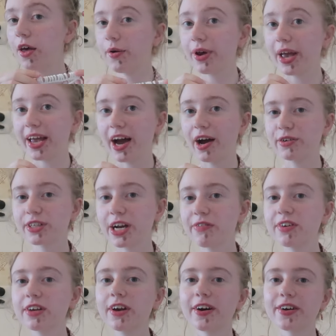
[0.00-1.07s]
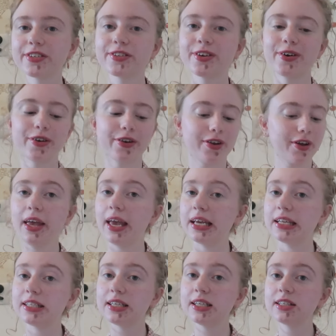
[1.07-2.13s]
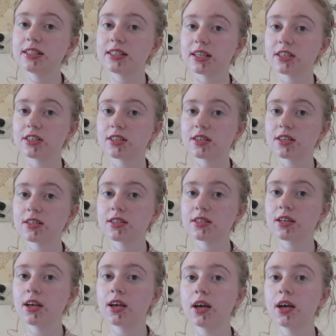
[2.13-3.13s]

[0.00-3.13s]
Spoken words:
Okay, after having cast on 18 stitches,